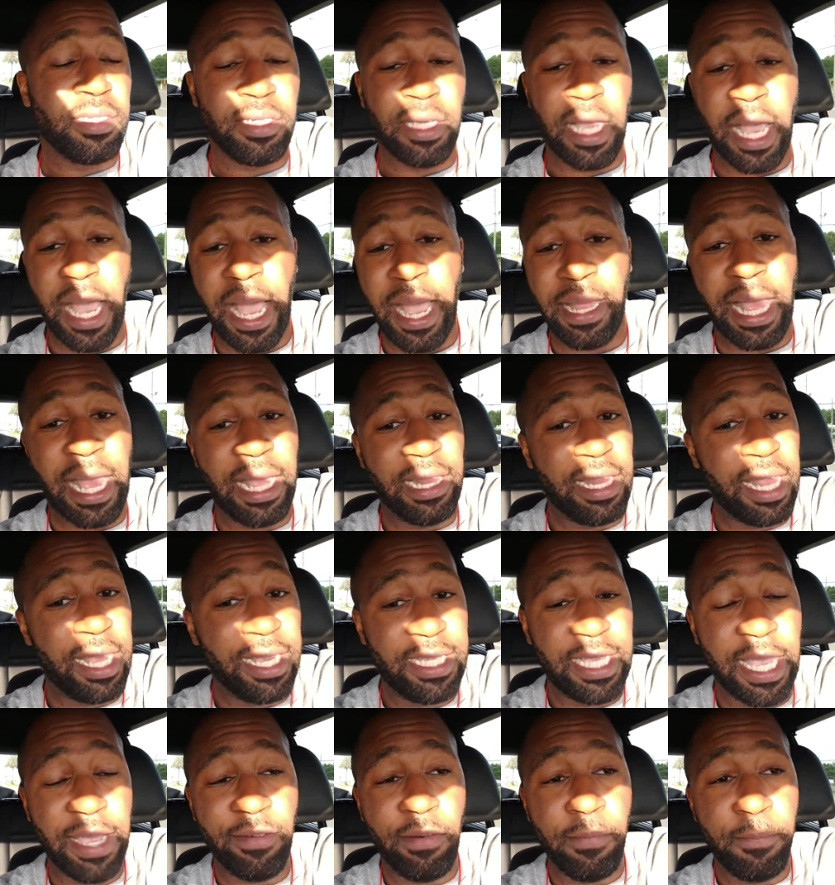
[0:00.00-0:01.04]
I like
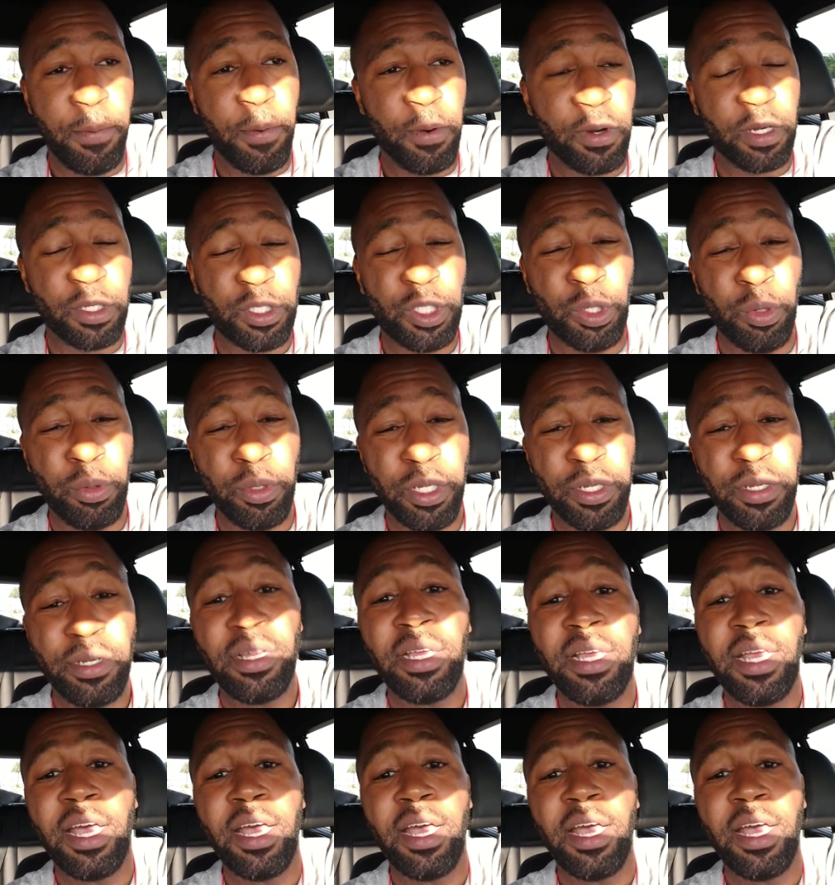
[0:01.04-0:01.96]
Kevin Porter Jr.